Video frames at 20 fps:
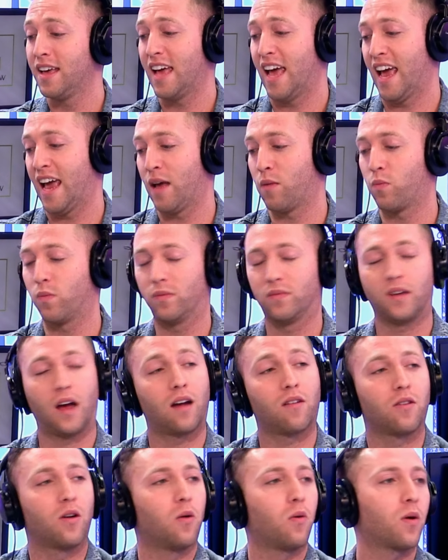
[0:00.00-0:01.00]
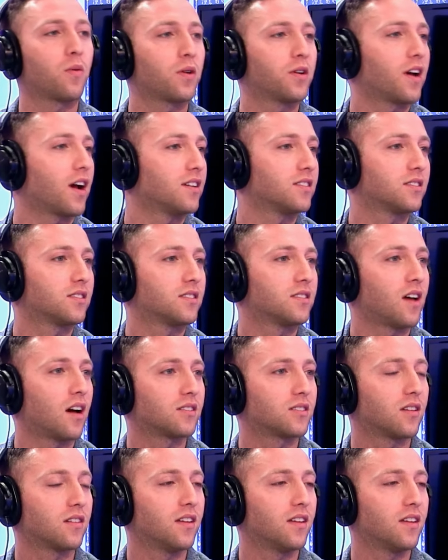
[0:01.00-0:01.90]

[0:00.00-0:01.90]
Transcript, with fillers: And I don't know, what were you guys' thoughts on